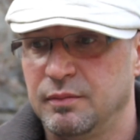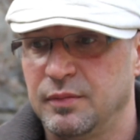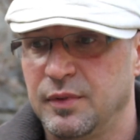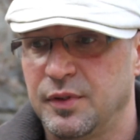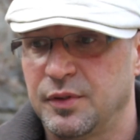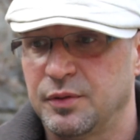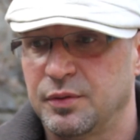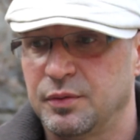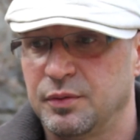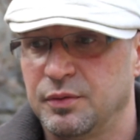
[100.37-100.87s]

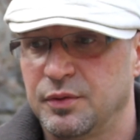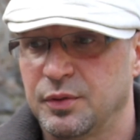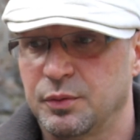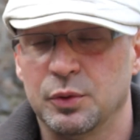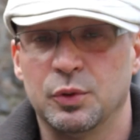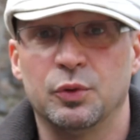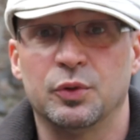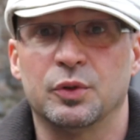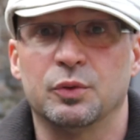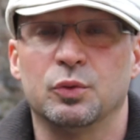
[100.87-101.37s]

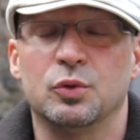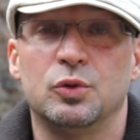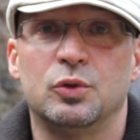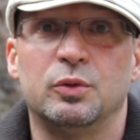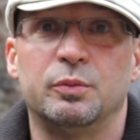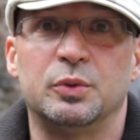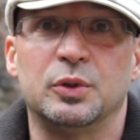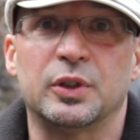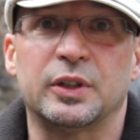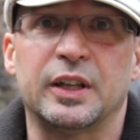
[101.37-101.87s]
threw the rule
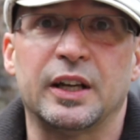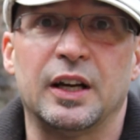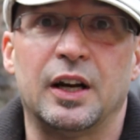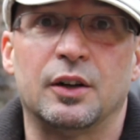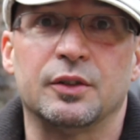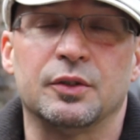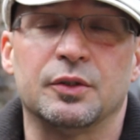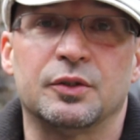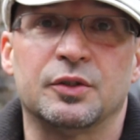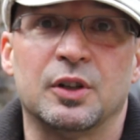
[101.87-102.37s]
book
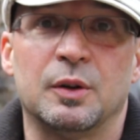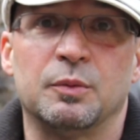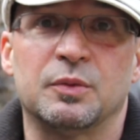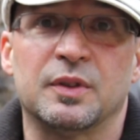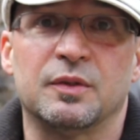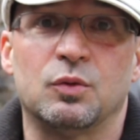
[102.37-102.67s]
out on terms